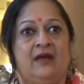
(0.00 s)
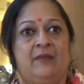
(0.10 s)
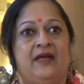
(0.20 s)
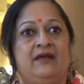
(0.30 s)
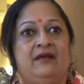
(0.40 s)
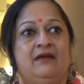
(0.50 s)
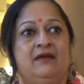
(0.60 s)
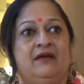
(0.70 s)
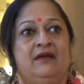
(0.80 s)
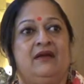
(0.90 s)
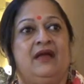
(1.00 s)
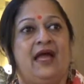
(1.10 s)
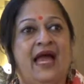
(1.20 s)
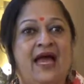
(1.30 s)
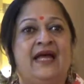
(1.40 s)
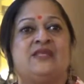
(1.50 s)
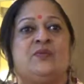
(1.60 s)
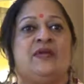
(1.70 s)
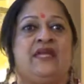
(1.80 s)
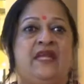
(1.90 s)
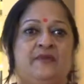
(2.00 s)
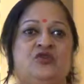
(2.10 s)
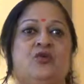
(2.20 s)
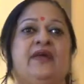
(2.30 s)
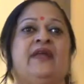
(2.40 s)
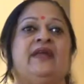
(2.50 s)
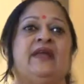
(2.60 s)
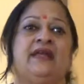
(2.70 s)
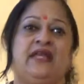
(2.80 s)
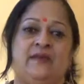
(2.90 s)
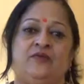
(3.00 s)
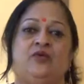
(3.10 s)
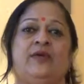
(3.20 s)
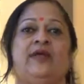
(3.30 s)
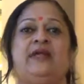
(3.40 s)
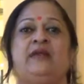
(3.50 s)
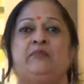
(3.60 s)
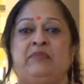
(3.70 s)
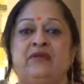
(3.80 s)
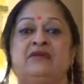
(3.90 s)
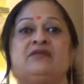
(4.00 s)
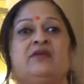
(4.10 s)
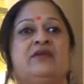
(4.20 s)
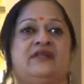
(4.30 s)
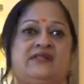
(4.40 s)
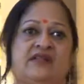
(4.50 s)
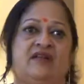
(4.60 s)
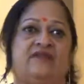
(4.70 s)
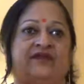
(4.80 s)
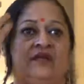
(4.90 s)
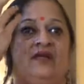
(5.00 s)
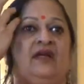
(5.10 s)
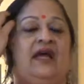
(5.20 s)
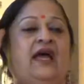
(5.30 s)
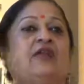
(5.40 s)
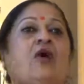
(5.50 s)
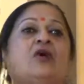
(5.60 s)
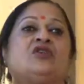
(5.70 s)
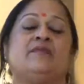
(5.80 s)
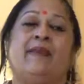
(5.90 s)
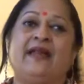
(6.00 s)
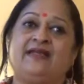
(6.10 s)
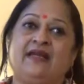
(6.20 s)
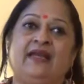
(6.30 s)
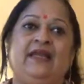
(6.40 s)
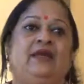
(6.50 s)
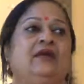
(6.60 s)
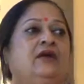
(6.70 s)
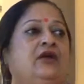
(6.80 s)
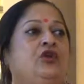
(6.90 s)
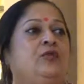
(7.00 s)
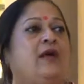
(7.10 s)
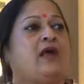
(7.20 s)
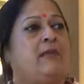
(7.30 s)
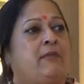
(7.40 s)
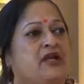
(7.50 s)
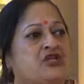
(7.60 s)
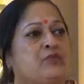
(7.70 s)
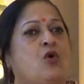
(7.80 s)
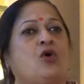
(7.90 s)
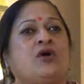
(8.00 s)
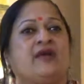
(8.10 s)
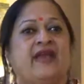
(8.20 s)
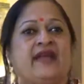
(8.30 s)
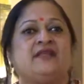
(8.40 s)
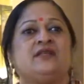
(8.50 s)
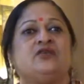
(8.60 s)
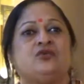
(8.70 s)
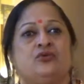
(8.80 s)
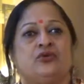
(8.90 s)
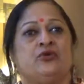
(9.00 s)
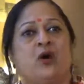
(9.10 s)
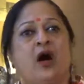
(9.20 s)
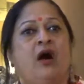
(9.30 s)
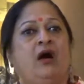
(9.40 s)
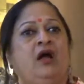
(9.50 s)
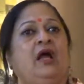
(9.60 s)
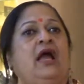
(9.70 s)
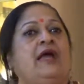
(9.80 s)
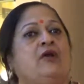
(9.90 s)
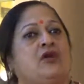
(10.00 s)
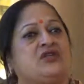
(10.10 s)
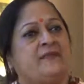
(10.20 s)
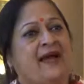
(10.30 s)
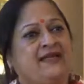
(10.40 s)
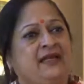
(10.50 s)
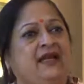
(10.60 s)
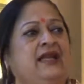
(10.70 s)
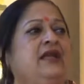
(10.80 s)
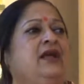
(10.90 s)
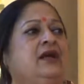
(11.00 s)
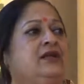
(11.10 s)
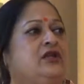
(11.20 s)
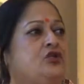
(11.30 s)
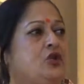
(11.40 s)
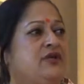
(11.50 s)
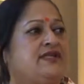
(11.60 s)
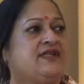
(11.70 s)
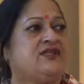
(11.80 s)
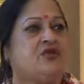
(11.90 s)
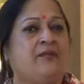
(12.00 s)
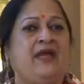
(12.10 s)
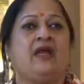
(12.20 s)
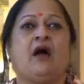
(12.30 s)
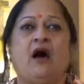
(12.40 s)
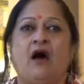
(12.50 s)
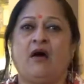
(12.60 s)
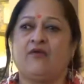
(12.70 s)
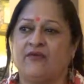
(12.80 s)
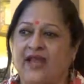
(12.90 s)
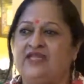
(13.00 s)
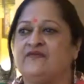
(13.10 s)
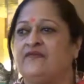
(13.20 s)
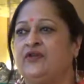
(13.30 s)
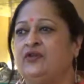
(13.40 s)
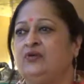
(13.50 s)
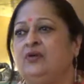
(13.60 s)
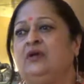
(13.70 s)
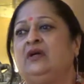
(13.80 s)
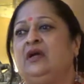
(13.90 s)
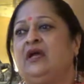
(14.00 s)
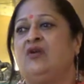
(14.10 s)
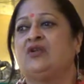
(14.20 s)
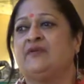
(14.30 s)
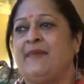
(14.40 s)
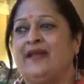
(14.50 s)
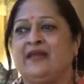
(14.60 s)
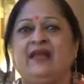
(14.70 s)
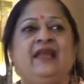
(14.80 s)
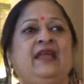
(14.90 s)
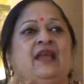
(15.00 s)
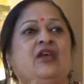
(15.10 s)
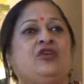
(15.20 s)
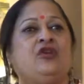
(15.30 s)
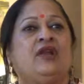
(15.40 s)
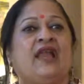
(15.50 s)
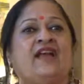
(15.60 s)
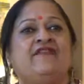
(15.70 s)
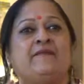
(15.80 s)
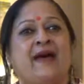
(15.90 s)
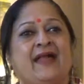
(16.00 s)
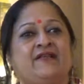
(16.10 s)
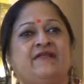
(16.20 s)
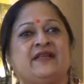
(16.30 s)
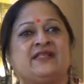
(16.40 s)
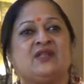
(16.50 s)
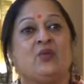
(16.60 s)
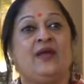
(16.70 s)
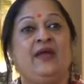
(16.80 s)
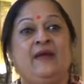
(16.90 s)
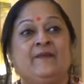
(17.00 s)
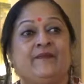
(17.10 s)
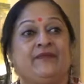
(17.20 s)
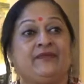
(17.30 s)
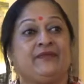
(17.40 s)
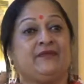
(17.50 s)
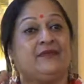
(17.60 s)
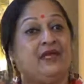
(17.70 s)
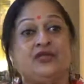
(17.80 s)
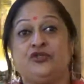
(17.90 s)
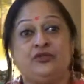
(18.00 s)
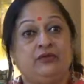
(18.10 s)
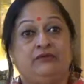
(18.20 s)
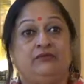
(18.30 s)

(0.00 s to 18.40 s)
But as we keep doing it and keep doing it, it builds on itself. And automatically you become much more connected to who you are. And automatically the choices you make are right for you. And automatically your life manifests the way it should.